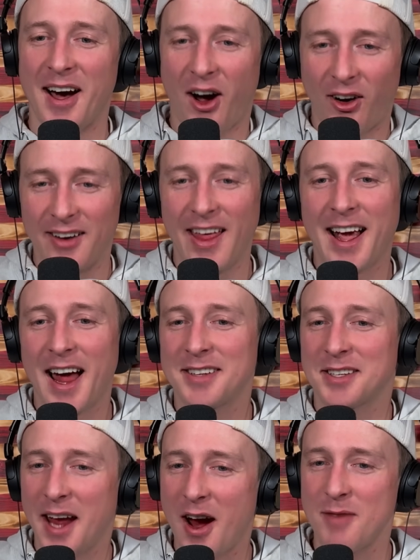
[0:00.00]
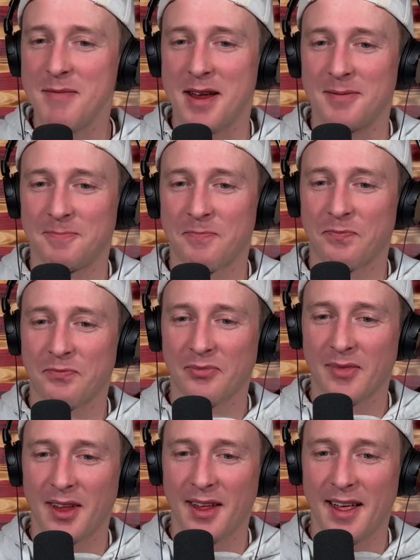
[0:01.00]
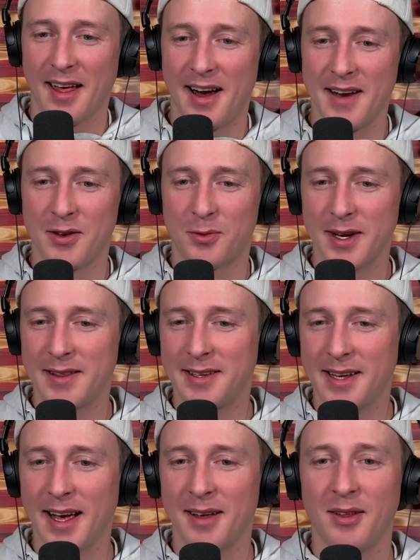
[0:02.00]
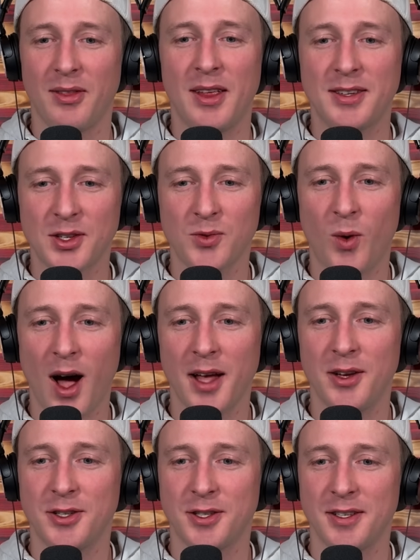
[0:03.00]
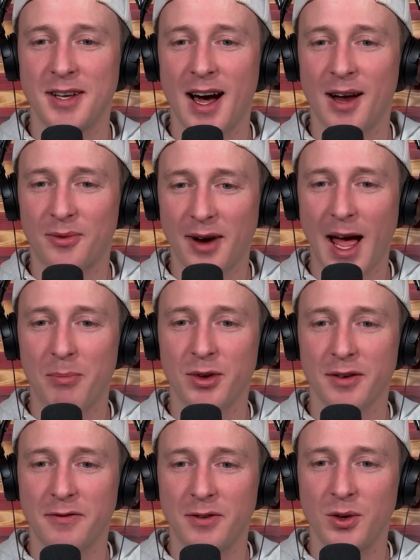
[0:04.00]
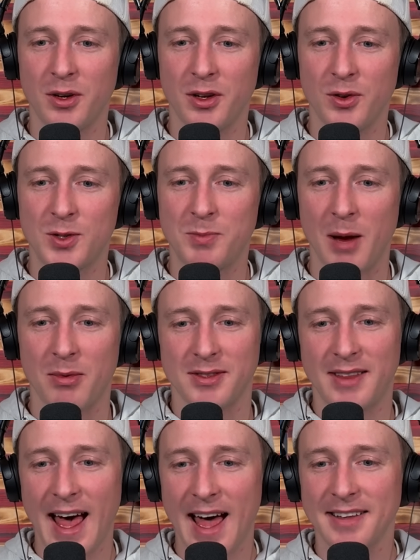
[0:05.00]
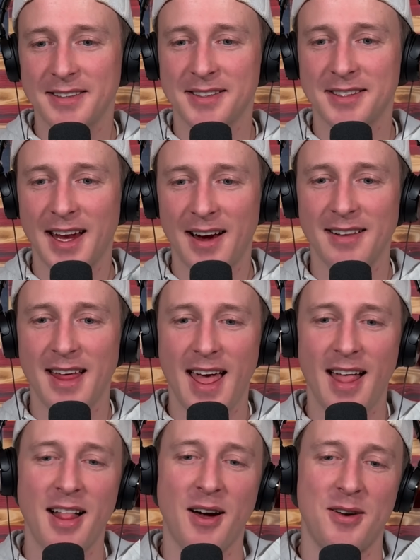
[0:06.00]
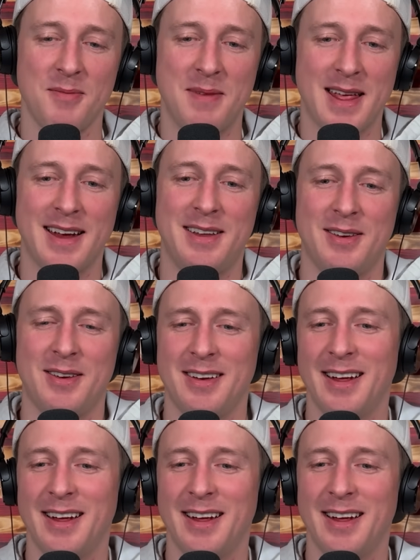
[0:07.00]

All right, that kind of scared me. I didn't even read the text. This is why you should not wrap your food in newspapers. That scared the hell out of me, dude.